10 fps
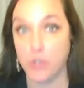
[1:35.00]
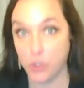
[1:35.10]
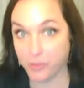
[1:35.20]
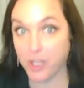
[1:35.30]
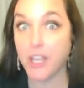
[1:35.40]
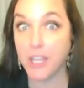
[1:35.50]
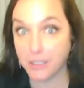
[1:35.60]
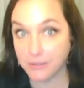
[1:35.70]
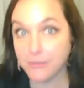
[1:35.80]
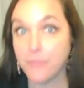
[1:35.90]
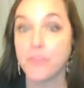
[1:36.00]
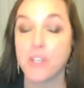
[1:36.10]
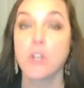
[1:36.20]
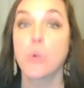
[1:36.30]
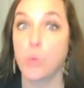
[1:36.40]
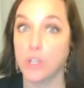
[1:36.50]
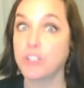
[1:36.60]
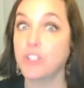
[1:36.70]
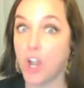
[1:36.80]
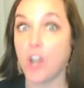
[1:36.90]
when you plug in,
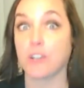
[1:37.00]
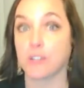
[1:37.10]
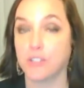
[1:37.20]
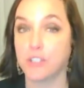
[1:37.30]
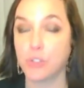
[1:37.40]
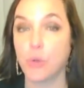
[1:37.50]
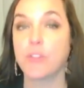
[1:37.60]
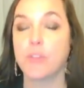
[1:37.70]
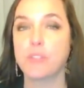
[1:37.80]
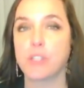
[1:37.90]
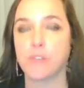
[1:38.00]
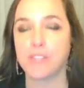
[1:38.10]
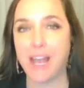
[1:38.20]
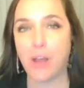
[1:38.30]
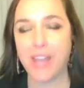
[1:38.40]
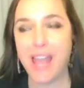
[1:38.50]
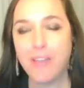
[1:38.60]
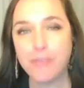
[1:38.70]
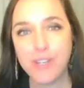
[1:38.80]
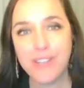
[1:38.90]
will start to sort themselves out.
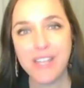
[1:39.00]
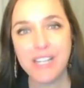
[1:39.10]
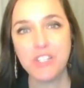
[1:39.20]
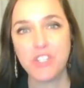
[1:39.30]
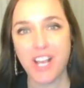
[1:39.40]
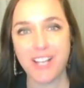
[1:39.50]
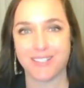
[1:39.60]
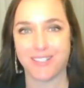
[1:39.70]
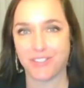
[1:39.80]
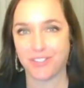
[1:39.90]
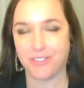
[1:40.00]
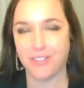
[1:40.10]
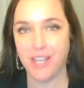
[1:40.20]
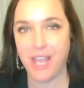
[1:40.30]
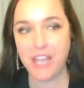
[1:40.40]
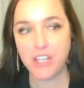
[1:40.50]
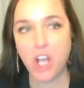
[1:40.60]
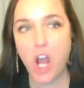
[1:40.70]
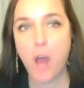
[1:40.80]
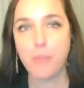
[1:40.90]
Everything adjusts and
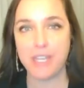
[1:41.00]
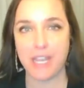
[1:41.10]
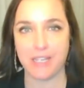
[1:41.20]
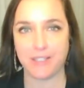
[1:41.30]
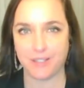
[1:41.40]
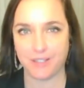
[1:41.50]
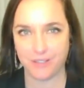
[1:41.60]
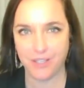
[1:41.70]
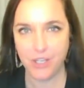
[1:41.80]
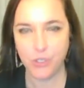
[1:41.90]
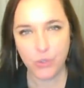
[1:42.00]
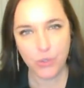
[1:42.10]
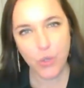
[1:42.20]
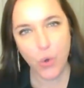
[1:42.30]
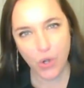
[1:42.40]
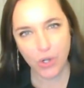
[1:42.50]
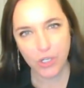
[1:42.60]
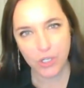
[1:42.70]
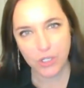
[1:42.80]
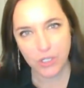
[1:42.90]
accommodates to
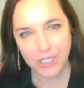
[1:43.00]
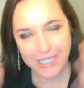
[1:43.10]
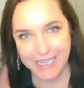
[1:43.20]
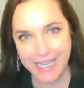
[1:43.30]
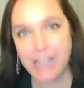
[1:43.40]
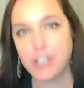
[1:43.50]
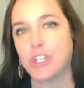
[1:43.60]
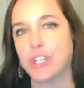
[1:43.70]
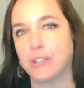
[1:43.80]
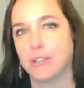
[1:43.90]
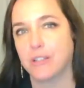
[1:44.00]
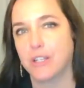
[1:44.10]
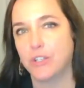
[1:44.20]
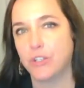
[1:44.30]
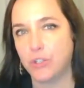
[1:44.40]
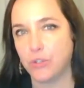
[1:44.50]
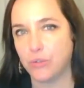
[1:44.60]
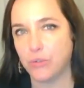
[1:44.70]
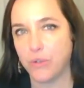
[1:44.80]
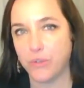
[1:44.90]
your connection
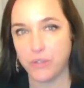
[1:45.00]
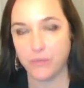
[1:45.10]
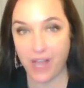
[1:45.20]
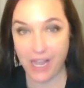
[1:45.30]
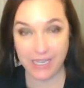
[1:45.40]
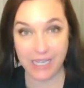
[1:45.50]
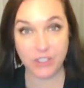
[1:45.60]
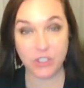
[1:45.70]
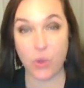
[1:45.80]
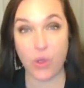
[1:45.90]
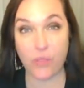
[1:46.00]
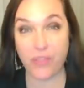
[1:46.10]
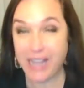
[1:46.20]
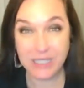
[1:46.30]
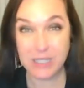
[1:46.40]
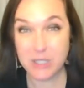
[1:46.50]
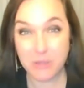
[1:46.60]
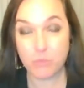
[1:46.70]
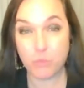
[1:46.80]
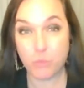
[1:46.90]
to the divine. And so that's
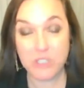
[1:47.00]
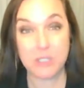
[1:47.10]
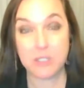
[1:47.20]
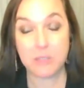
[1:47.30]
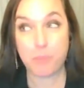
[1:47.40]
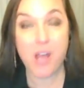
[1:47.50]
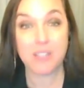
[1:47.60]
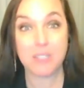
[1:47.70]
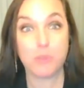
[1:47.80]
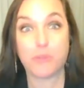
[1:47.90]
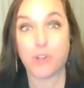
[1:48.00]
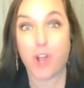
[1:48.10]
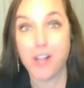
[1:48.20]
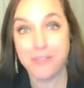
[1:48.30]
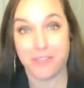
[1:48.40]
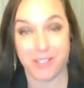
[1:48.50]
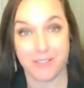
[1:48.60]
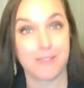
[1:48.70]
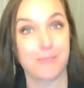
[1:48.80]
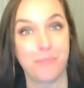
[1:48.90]
what's possible for all of
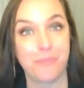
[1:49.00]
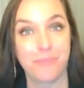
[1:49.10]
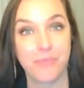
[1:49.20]
us,